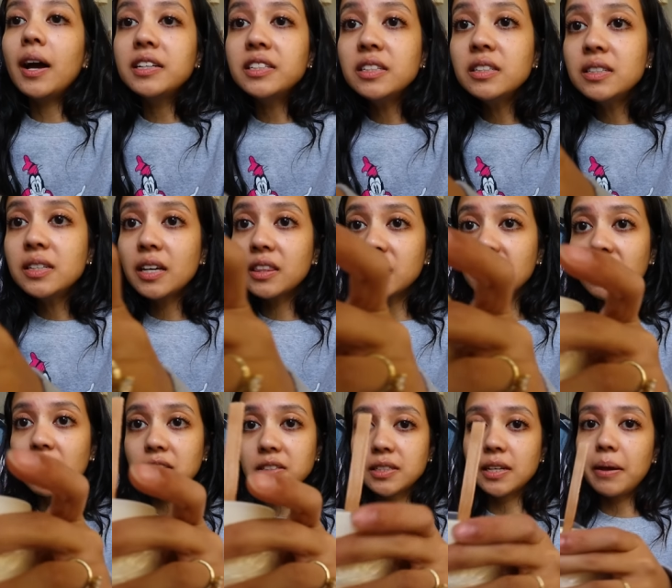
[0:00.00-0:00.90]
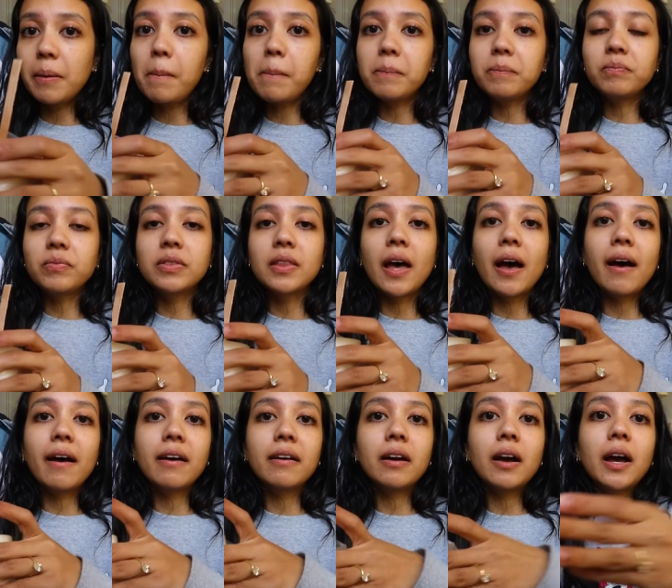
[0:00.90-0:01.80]
I did take the content
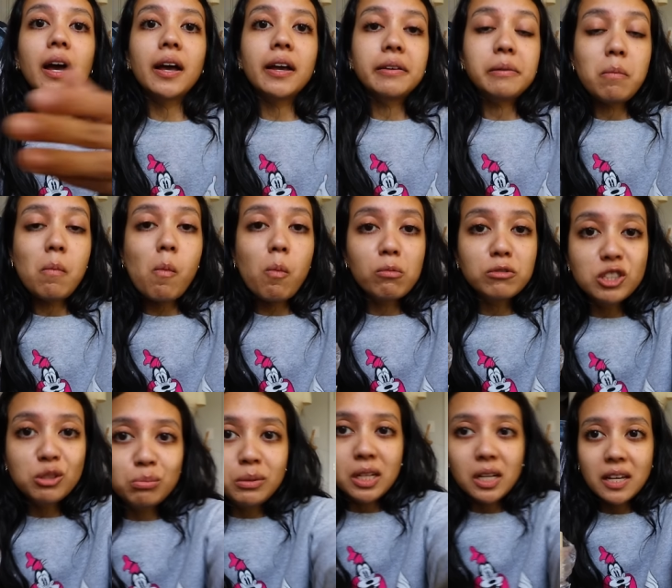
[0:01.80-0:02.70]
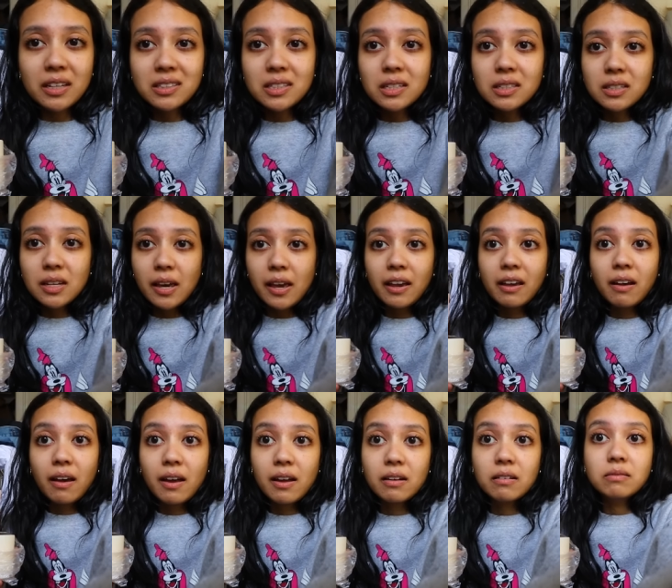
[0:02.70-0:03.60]
that I was meaning to
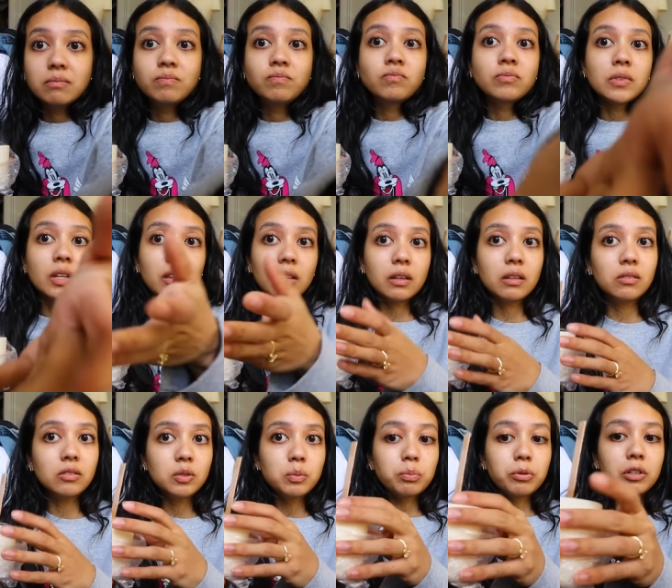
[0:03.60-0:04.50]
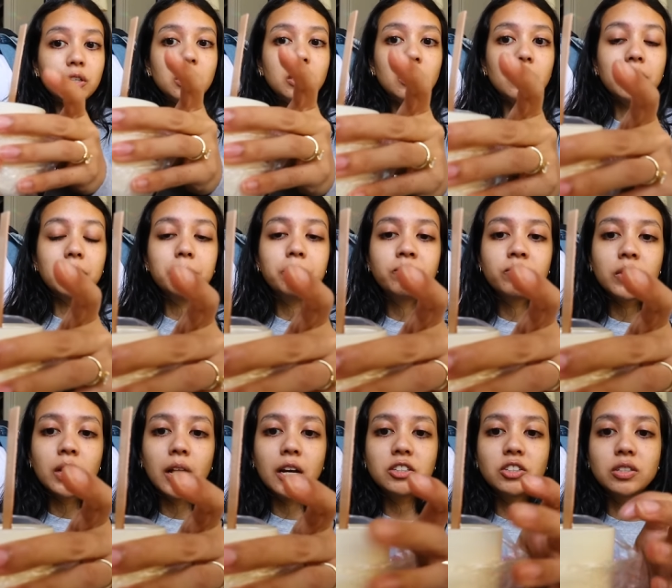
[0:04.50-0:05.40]
take and I think it looks pretty good.
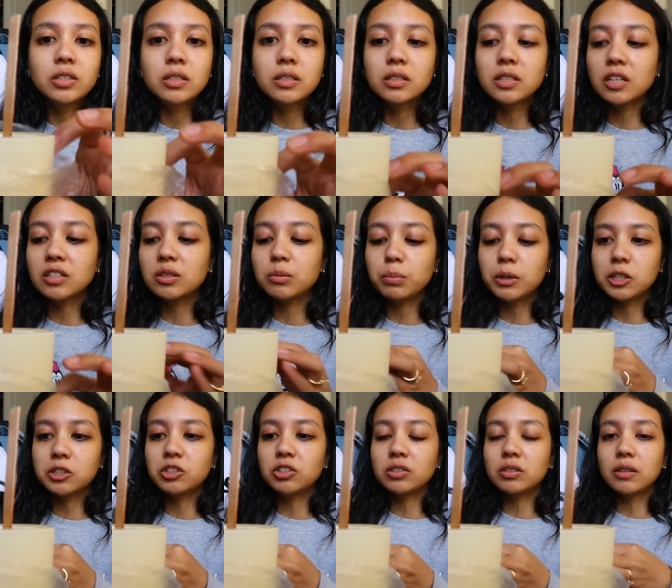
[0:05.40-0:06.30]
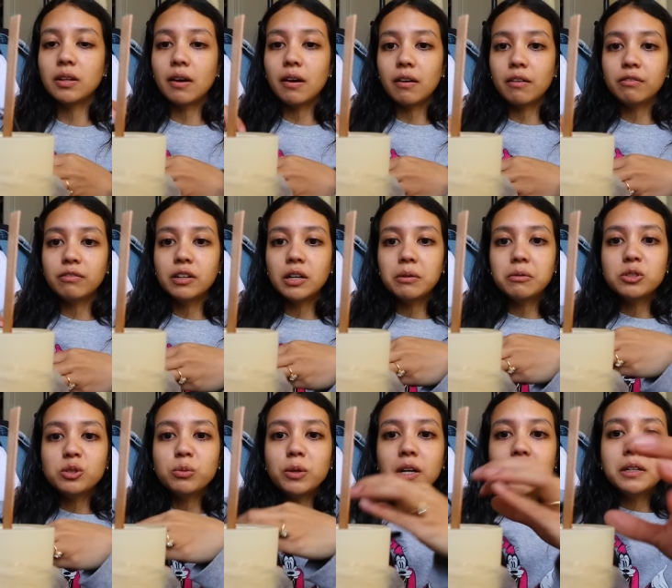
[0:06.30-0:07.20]
I just need to take some pictures in that outfit I
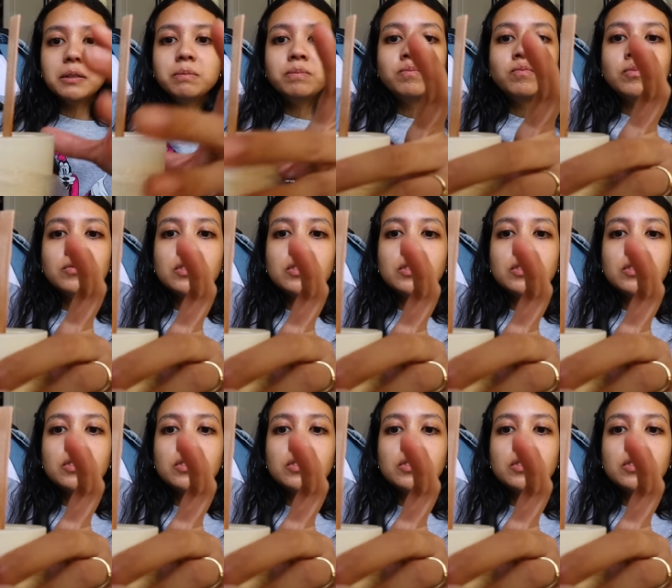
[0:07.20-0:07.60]
was wearing.